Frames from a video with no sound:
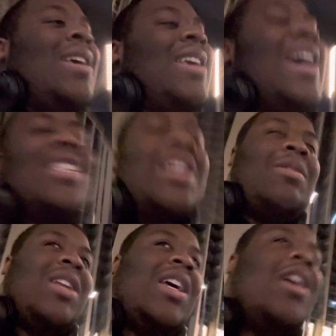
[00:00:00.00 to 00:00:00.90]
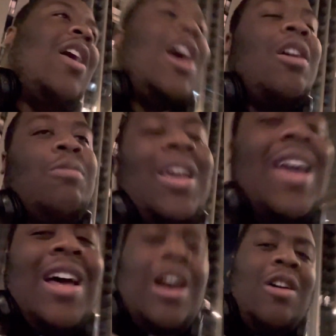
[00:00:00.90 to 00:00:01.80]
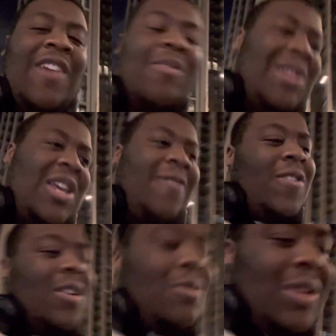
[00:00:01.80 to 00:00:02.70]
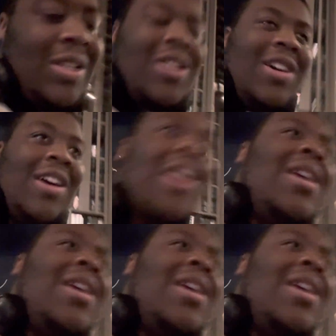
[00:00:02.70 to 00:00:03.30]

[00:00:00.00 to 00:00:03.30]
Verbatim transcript: yes, I'm gonna, oh, yeah, I'll have a million followers, oh,